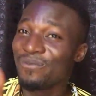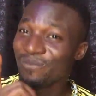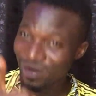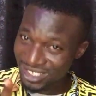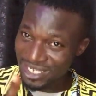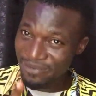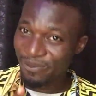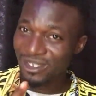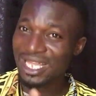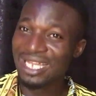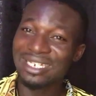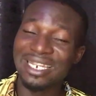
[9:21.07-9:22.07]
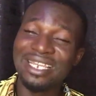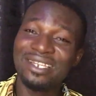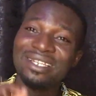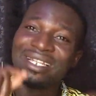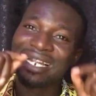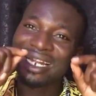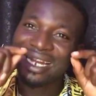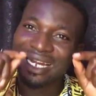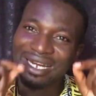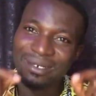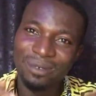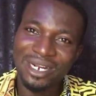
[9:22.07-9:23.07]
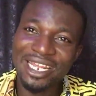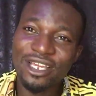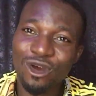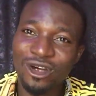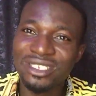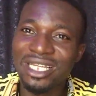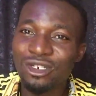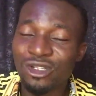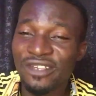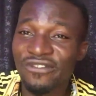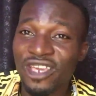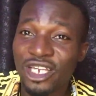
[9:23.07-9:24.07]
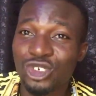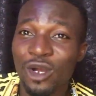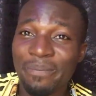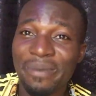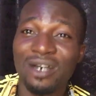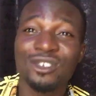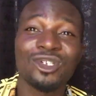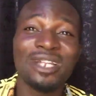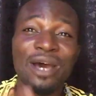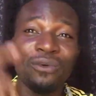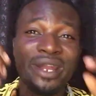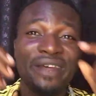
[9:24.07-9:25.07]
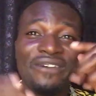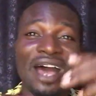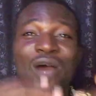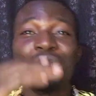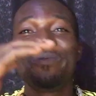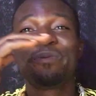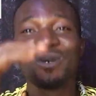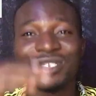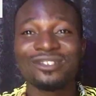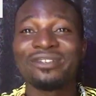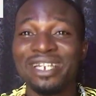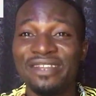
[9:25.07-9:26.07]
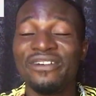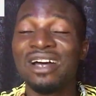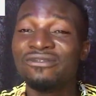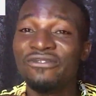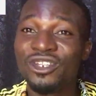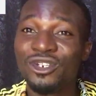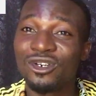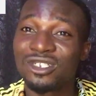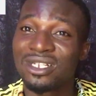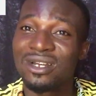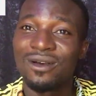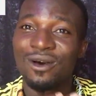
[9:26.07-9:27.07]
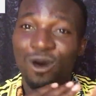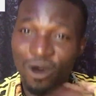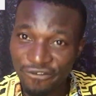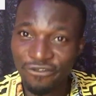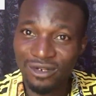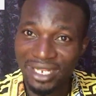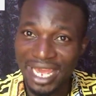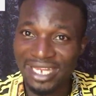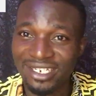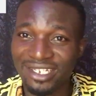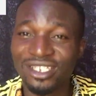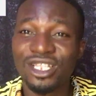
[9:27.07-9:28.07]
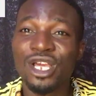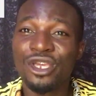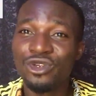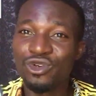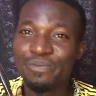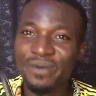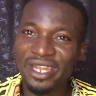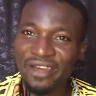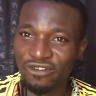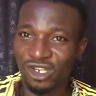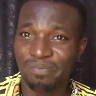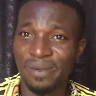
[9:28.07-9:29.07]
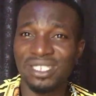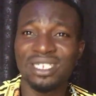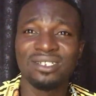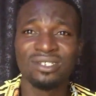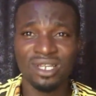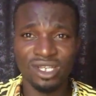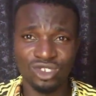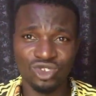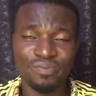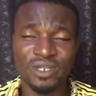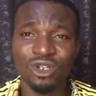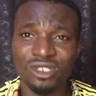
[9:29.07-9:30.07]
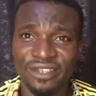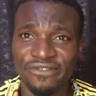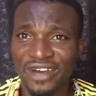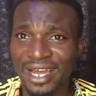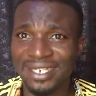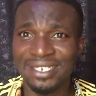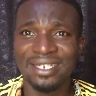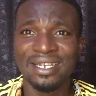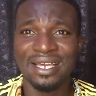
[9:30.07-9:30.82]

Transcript: Most importantly, click on the notification bell so that whenever I will post relevant videos often like this, you'll be the first person to be notified